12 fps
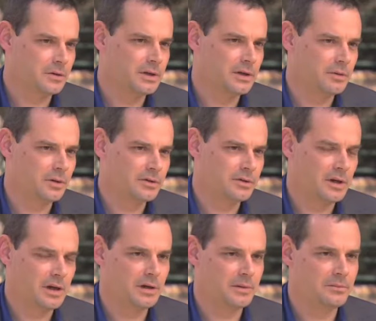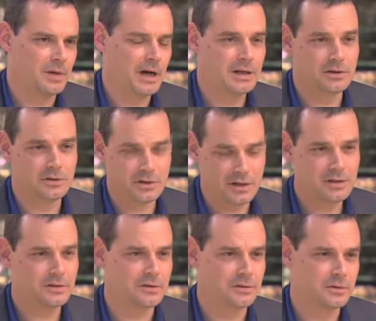networks, um, highly
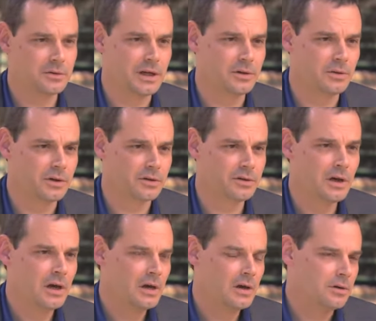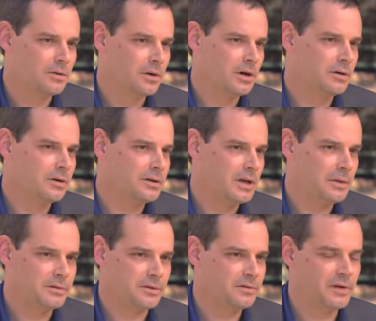ingenious criminal networks who are
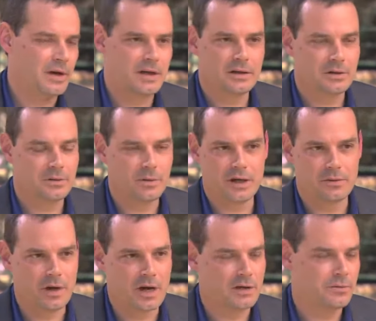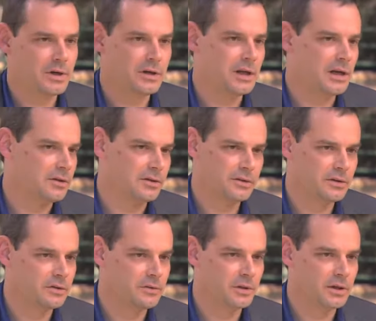adept at finding their way around regulations and
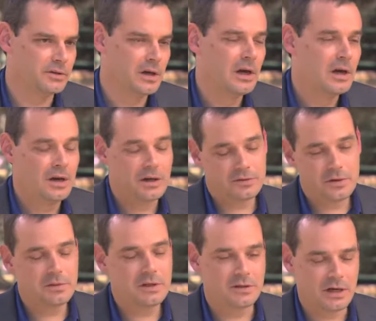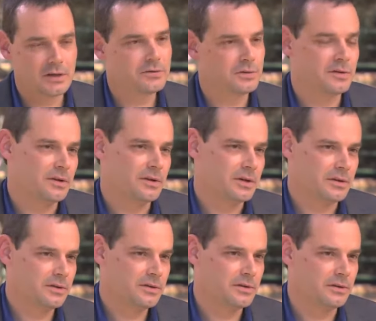loopholes. Extremely dangerous
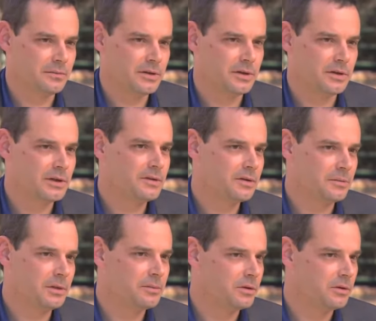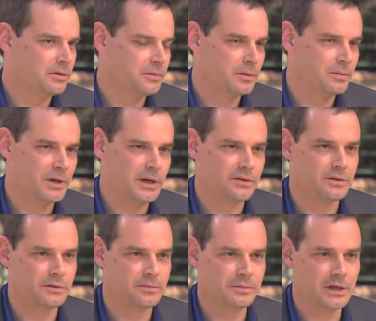syndicates too. You know, these are people who are prepared
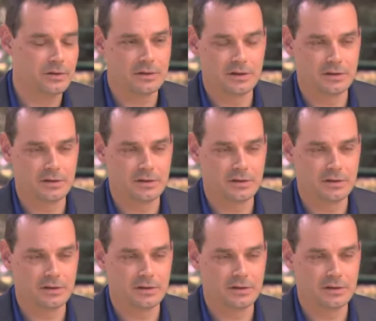to kill and